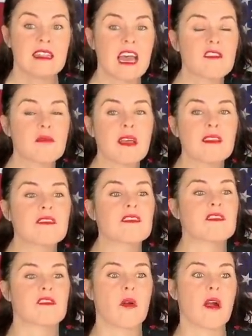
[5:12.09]
That's why this
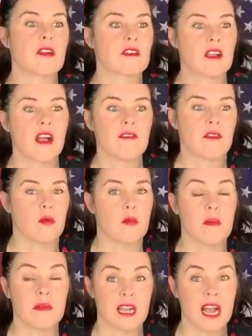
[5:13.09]
is so hard to cover. A
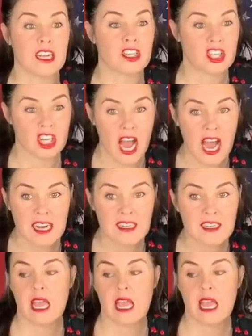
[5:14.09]
woman got shot.